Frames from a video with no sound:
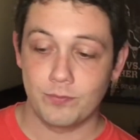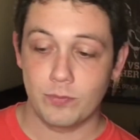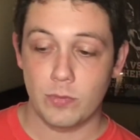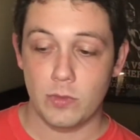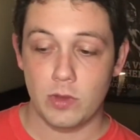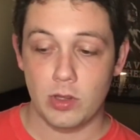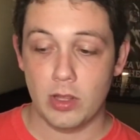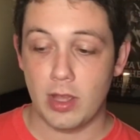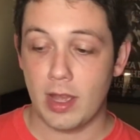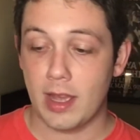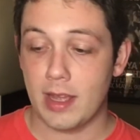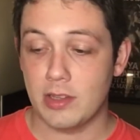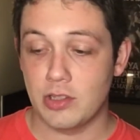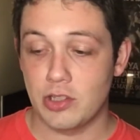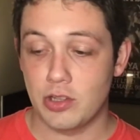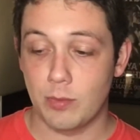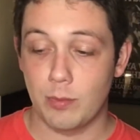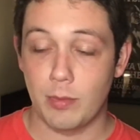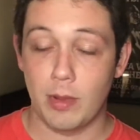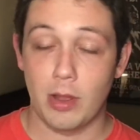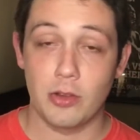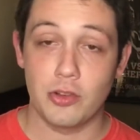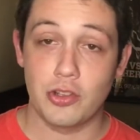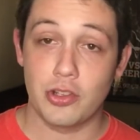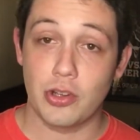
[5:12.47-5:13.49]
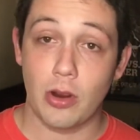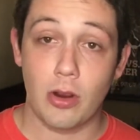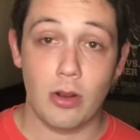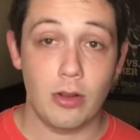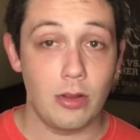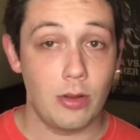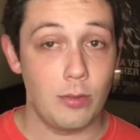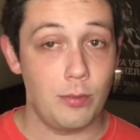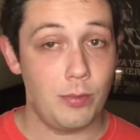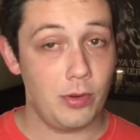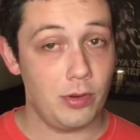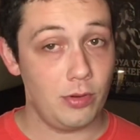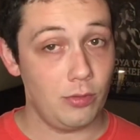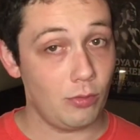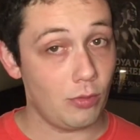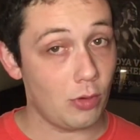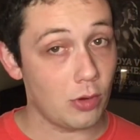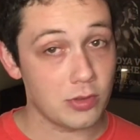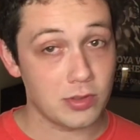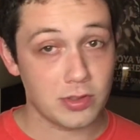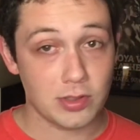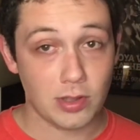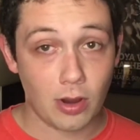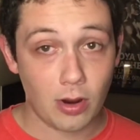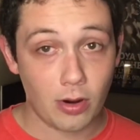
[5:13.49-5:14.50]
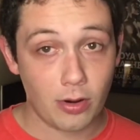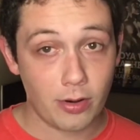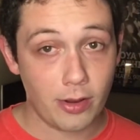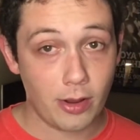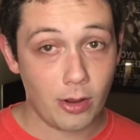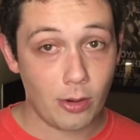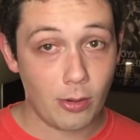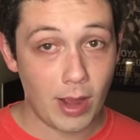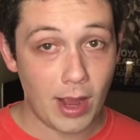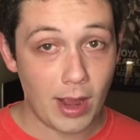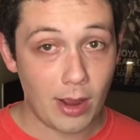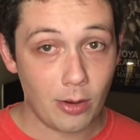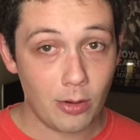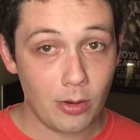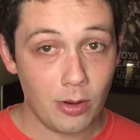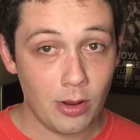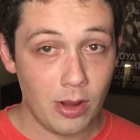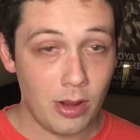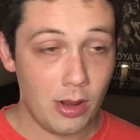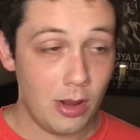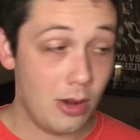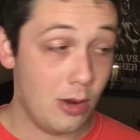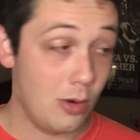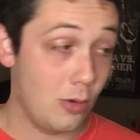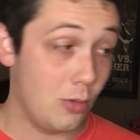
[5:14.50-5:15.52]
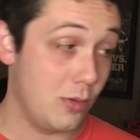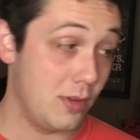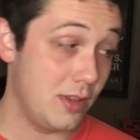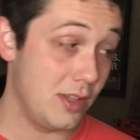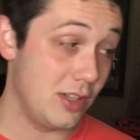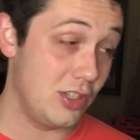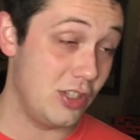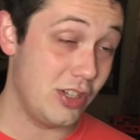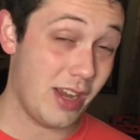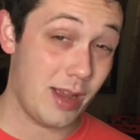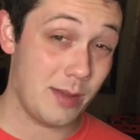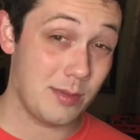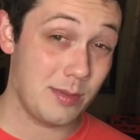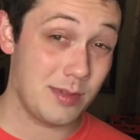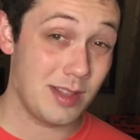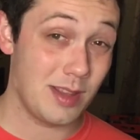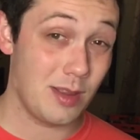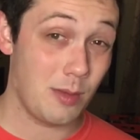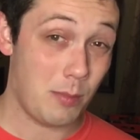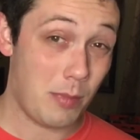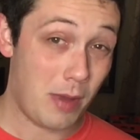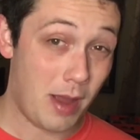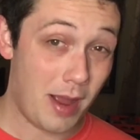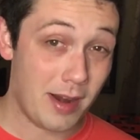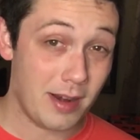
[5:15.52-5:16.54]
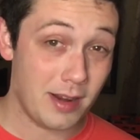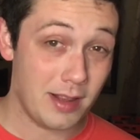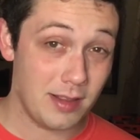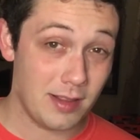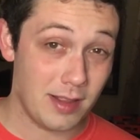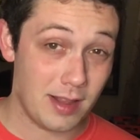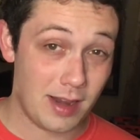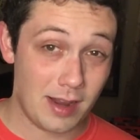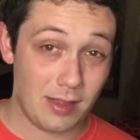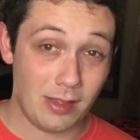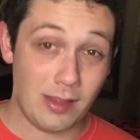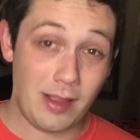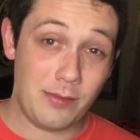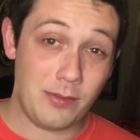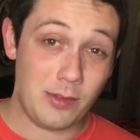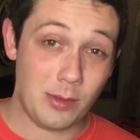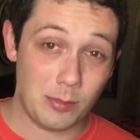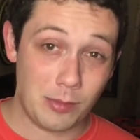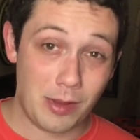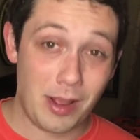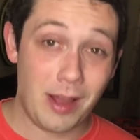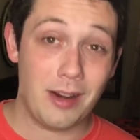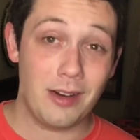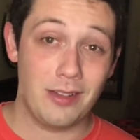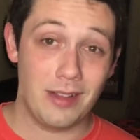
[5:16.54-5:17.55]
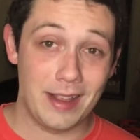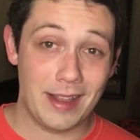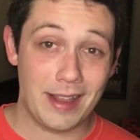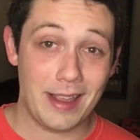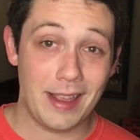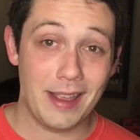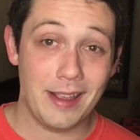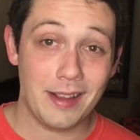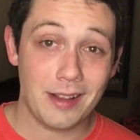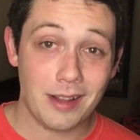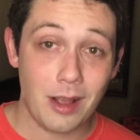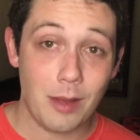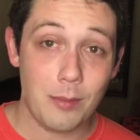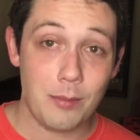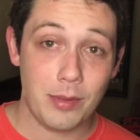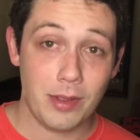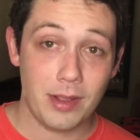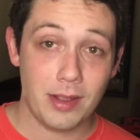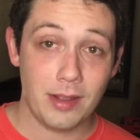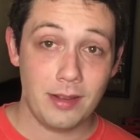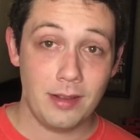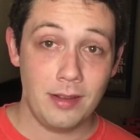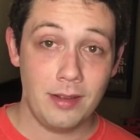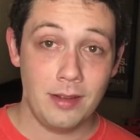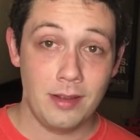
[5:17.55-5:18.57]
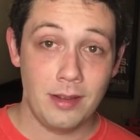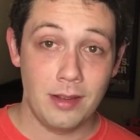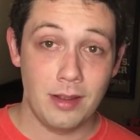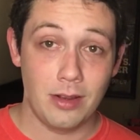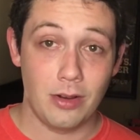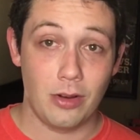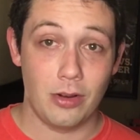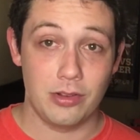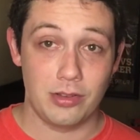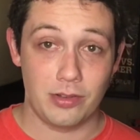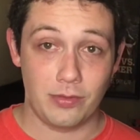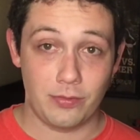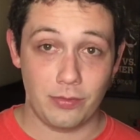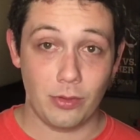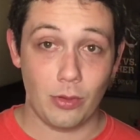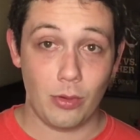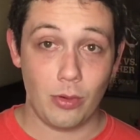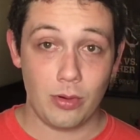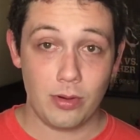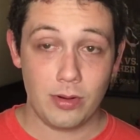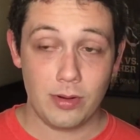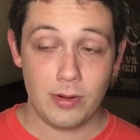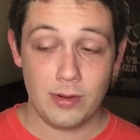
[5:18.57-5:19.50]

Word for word: You had Jermell Charlo putting Rosario out with a jab to the body that left him kind of like hiccuping on the floor